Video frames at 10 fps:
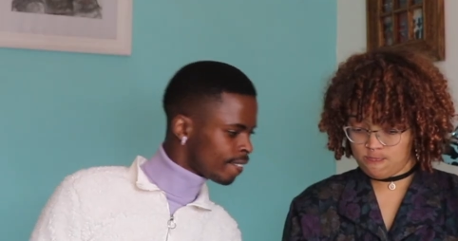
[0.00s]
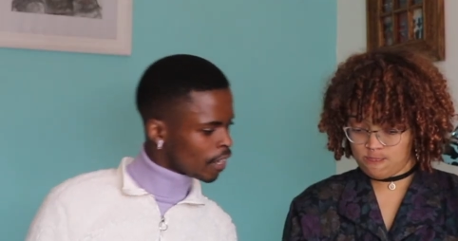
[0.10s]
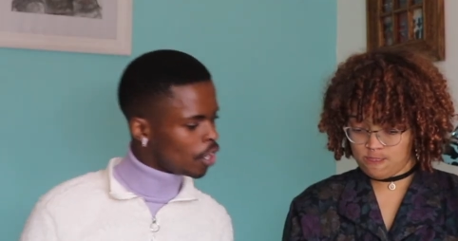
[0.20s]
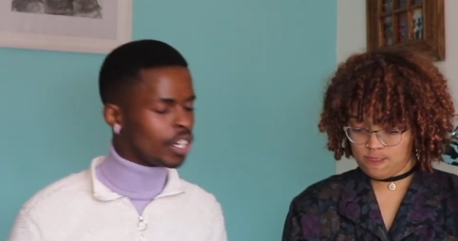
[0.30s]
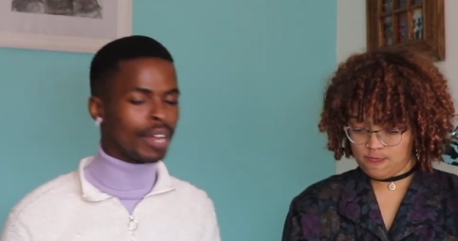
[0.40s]

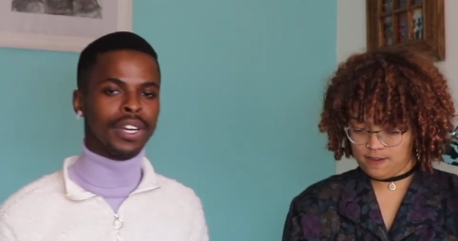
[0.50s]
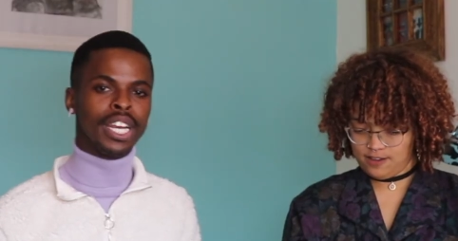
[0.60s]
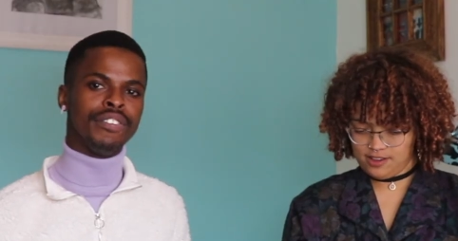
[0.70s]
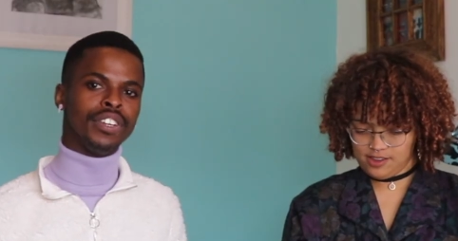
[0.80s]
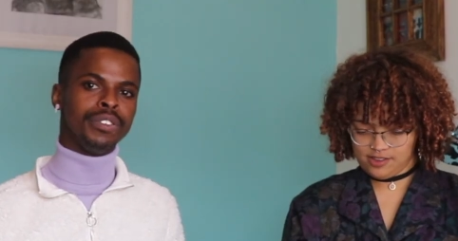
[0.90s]
Speaker 1: Oh, number
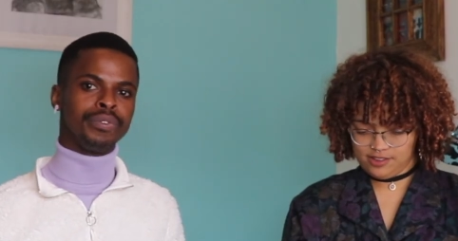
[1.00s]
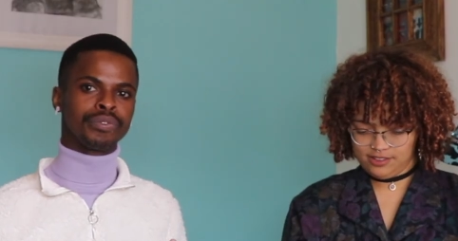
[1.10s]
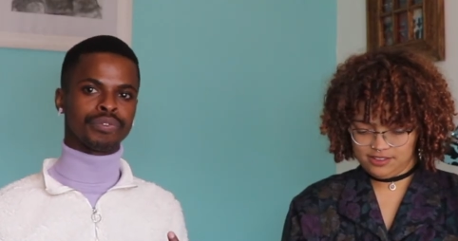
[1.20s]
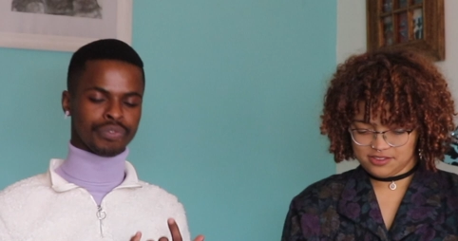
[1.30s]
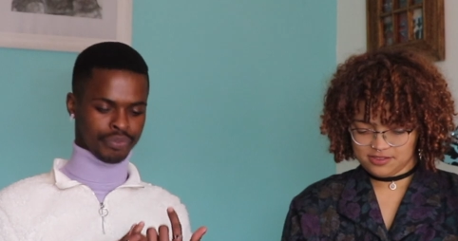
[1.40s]
11.
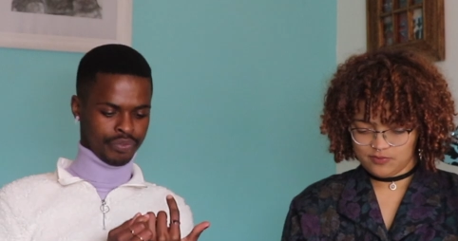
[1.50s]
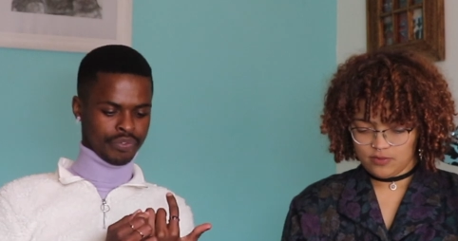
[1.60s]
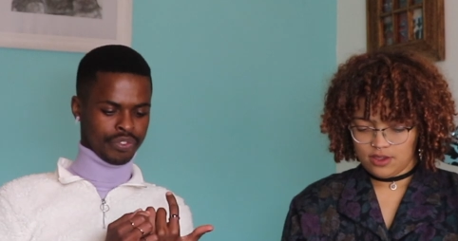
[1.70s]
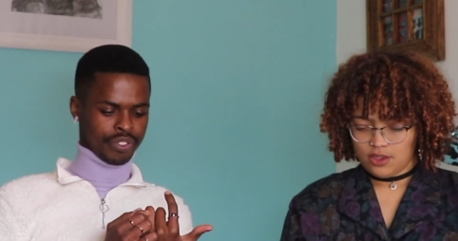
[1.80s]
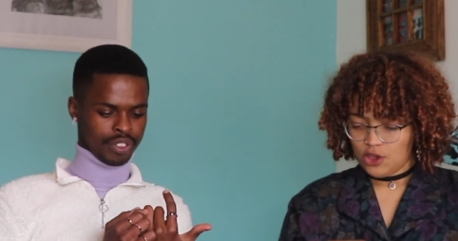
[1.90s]

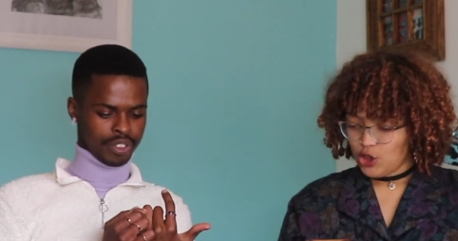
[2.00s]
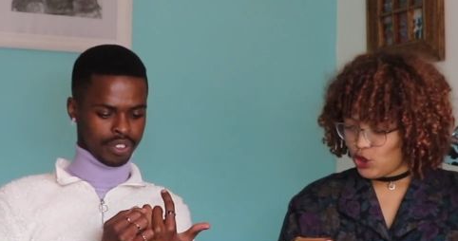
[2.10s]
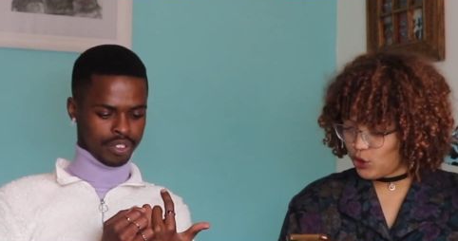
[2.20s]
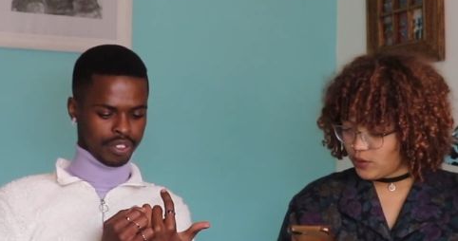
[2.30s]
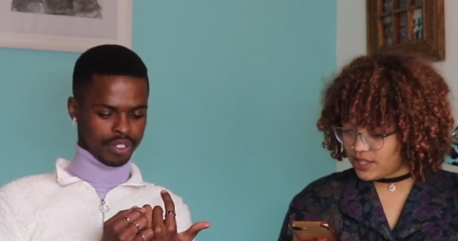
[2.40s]
Speaker 2: Who
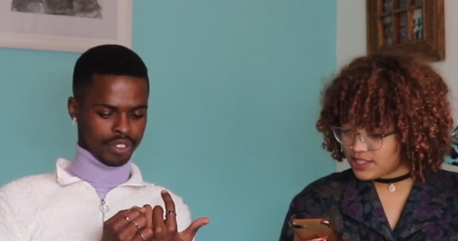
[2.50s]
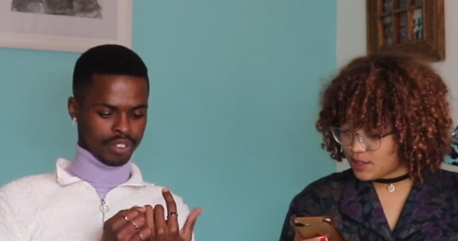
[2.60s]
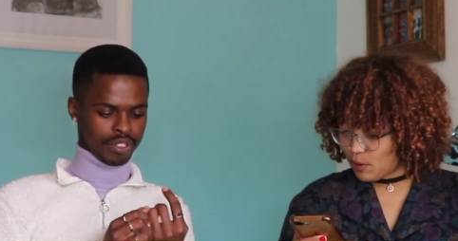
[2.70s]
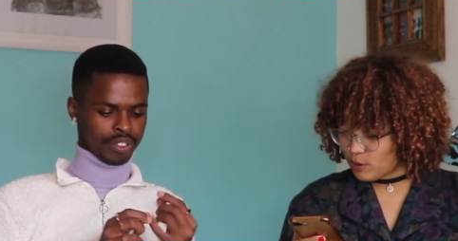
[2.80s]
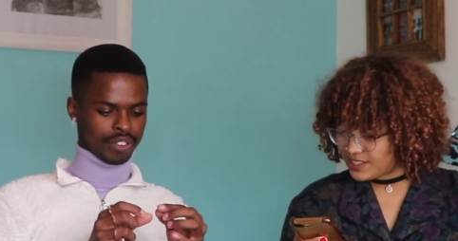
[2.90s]
is the
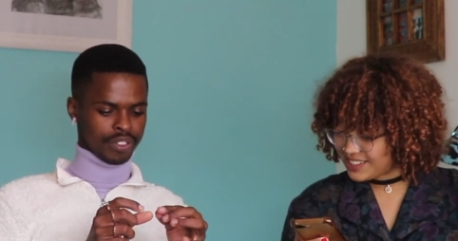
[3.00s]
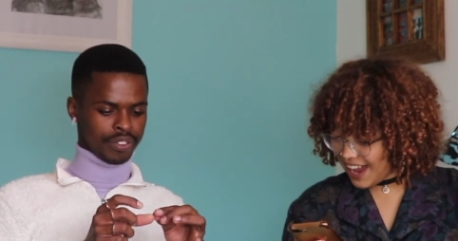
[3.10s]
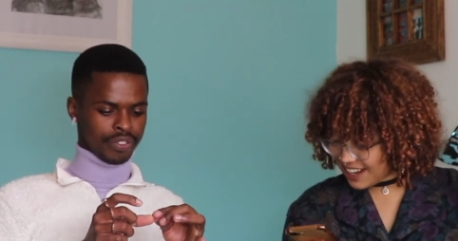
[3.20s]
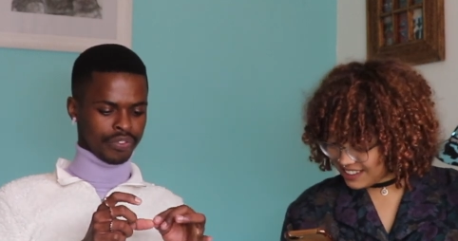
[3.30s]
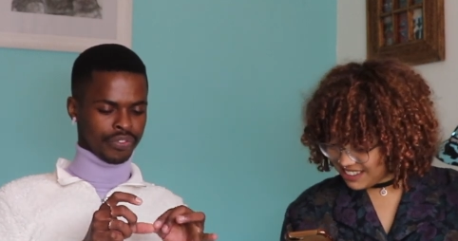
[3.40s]
most
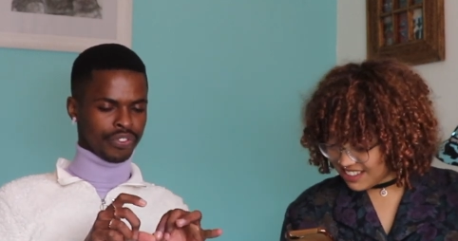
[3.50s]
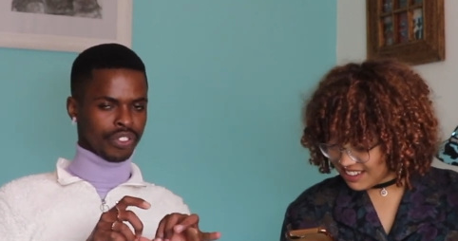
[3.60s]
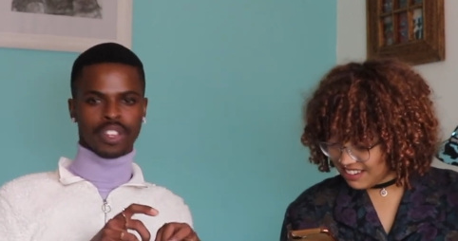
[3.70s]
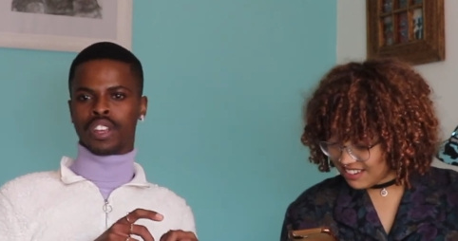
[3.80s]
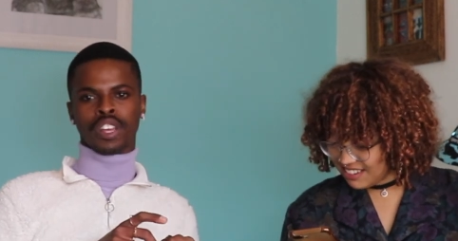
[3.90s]
talented?
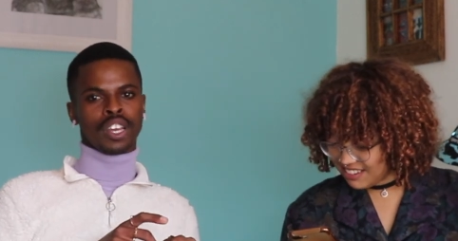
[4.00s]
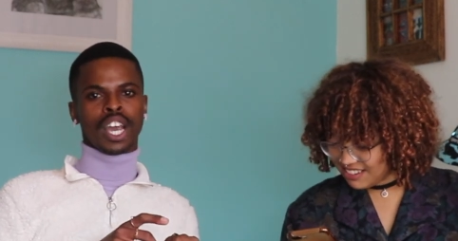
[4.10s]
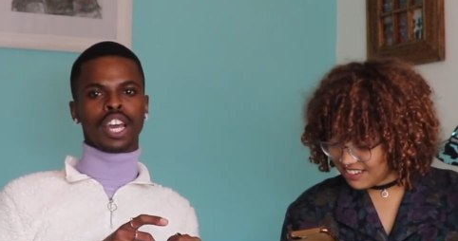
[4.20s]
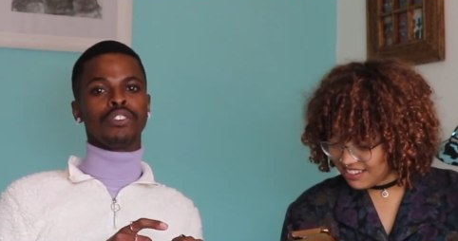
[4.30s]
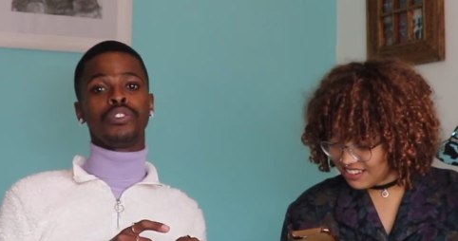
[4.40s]

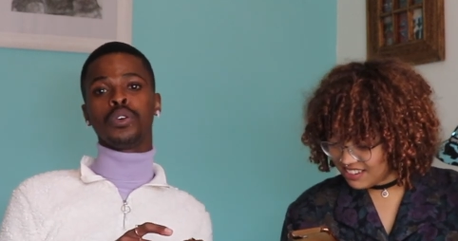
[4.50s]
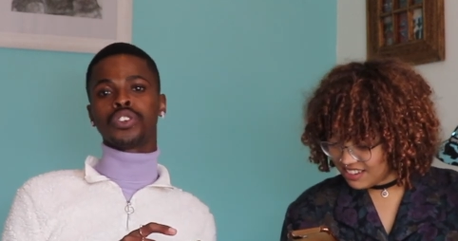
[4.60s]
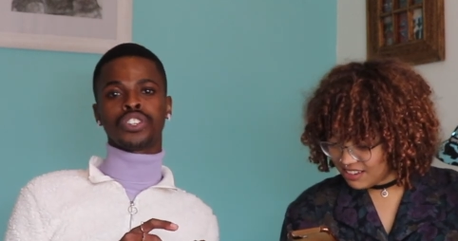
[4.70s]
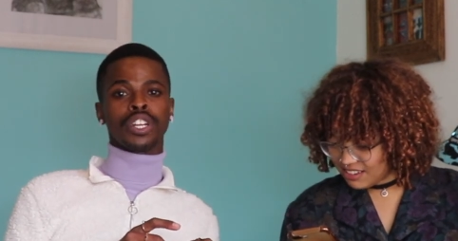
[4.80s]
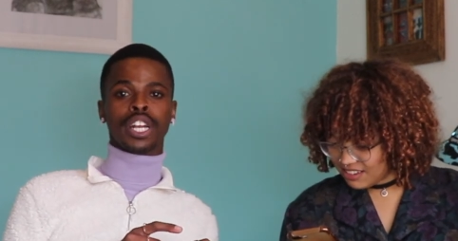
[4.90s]

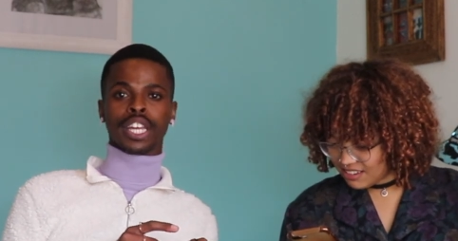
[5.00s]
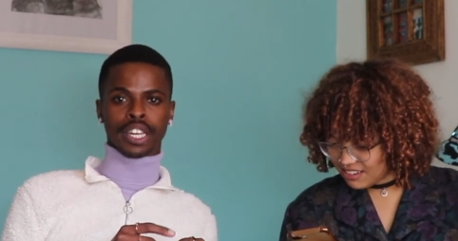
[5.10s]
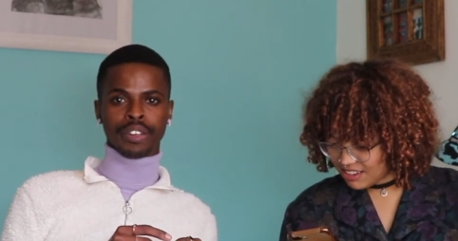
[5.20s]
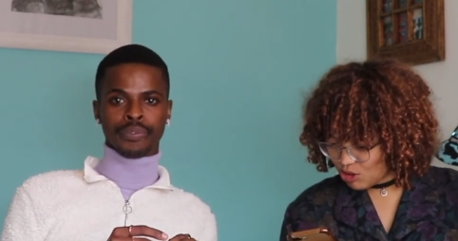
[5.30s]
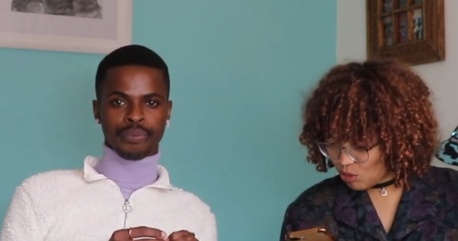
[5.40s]
Speaker 1: Unfortunately,
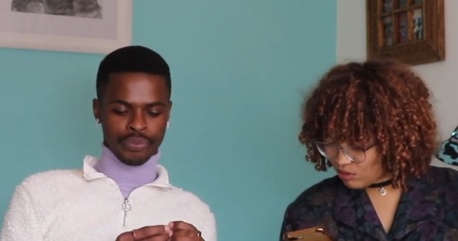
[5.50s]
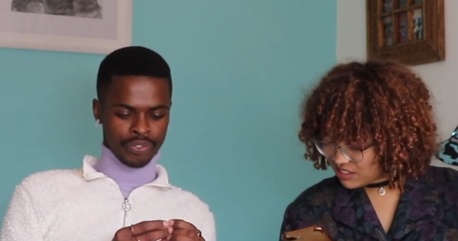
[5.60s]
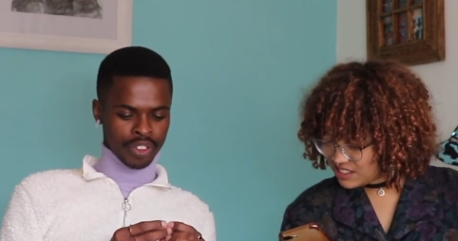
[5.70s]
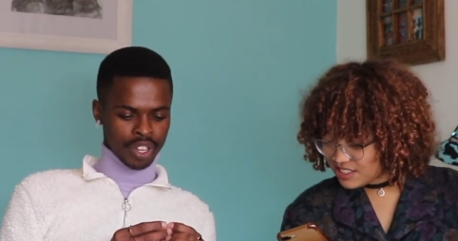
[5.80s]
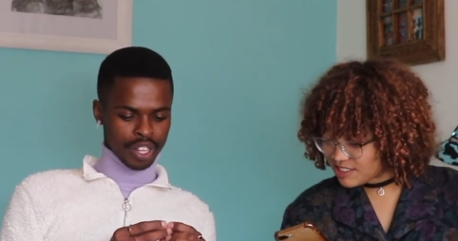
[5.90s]
Speaker 2: Yo,
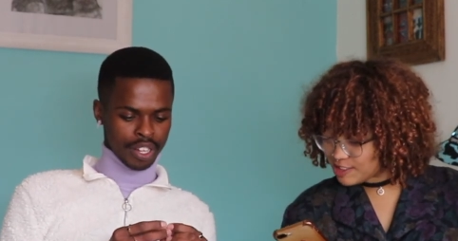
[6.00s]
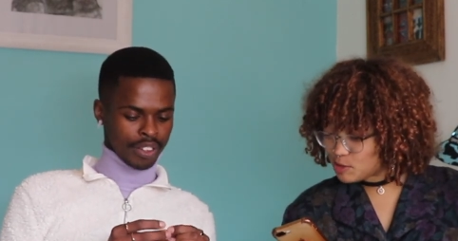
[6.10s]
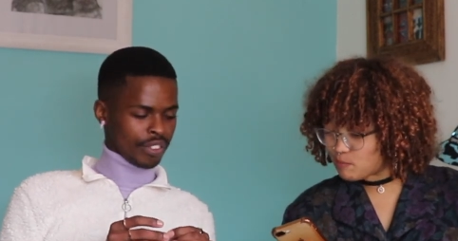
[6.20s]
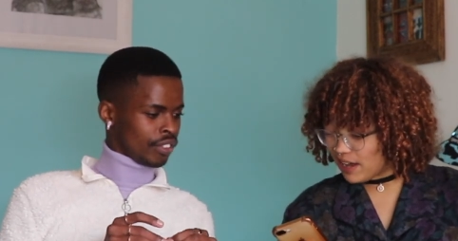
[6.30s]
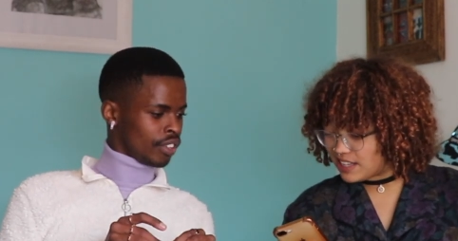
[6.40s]
this is a
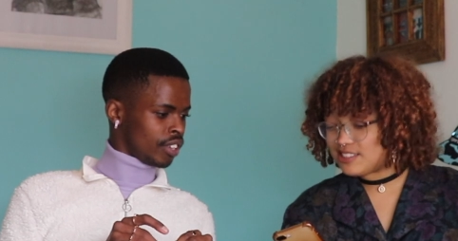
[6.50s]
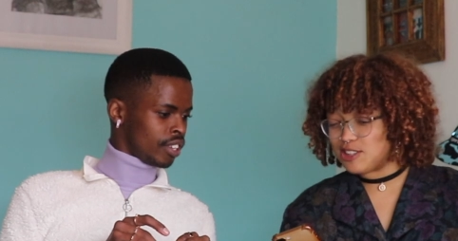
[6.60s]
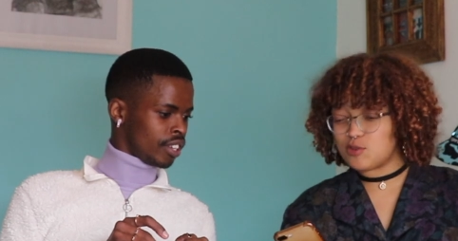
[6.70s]
spicy